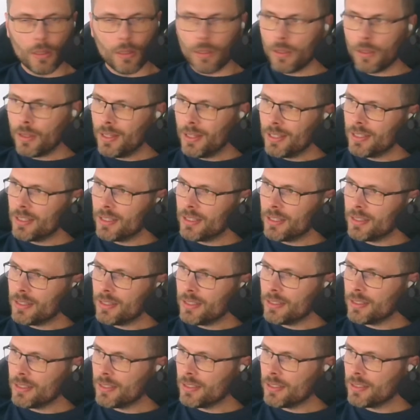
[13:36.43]

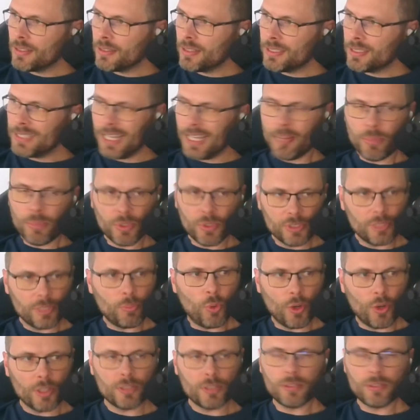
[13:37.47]
The sample
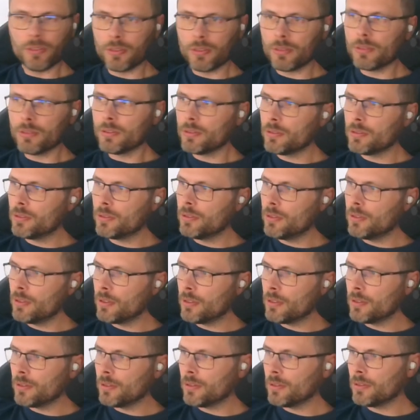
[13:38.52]
supports
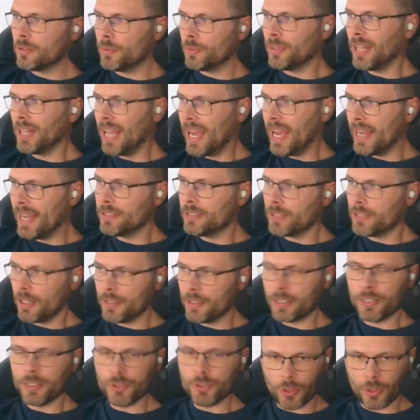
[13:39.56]
the reliance on
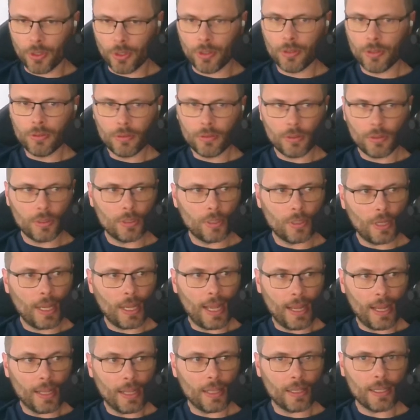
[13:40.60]
the control
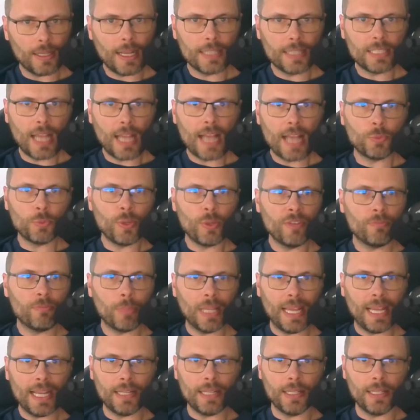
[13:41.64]
as we've
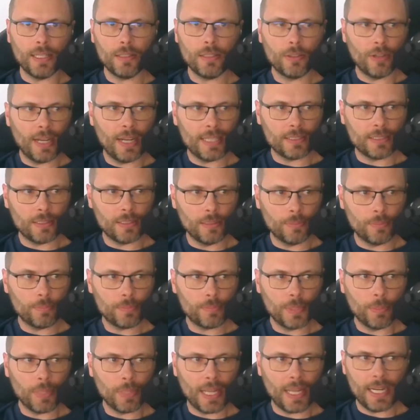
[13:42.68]
planned it, or as the
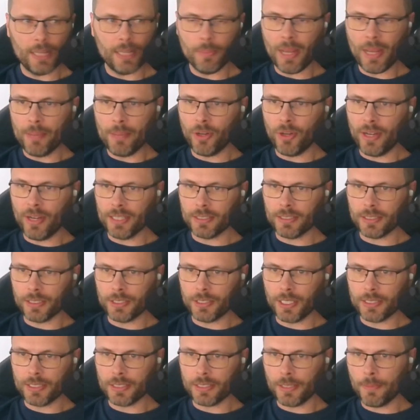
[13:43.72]
planning memo has
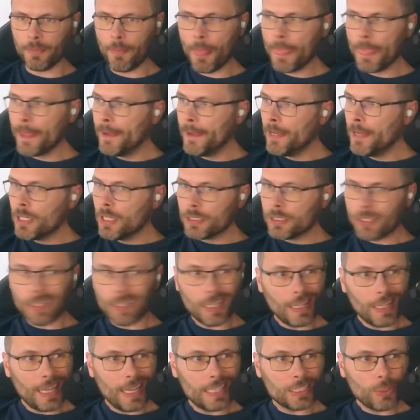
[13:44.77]
suggested. So
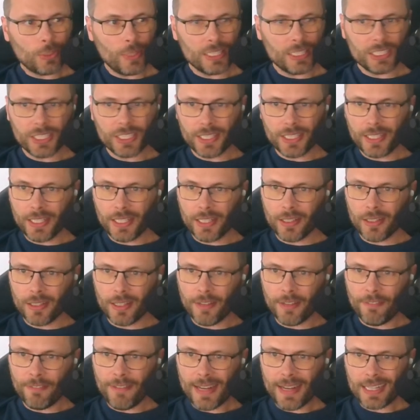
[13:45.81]
the last question here,
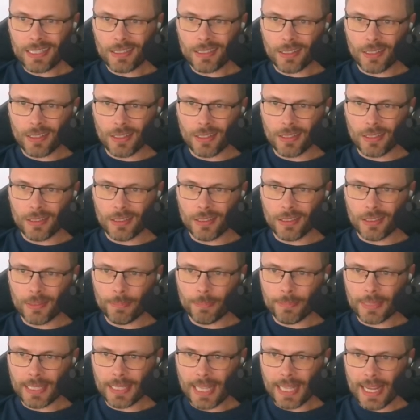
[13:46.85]
effect on the
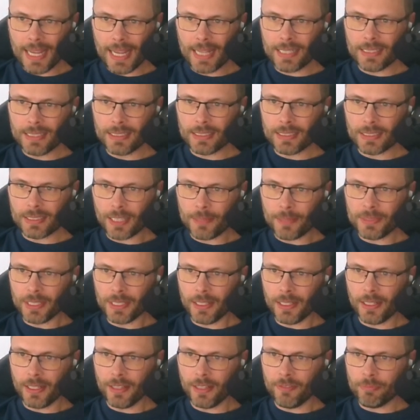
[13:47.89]
planned
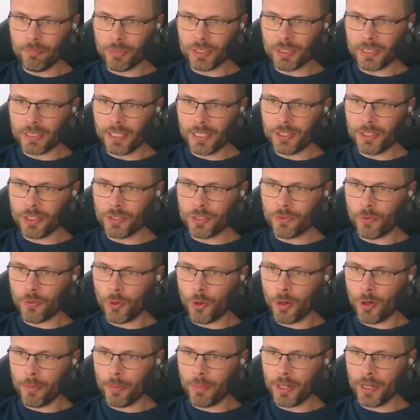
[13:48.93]
substantive procedures
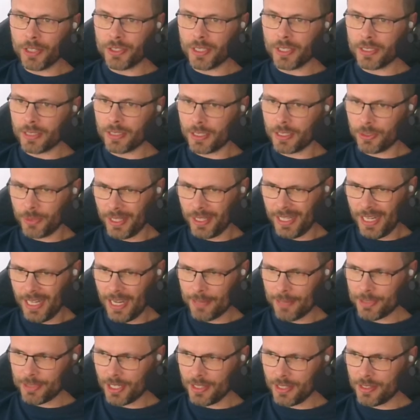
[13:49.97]
for purchase. Let's read the
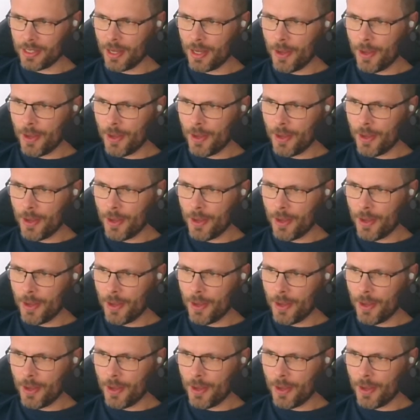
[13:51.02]
options.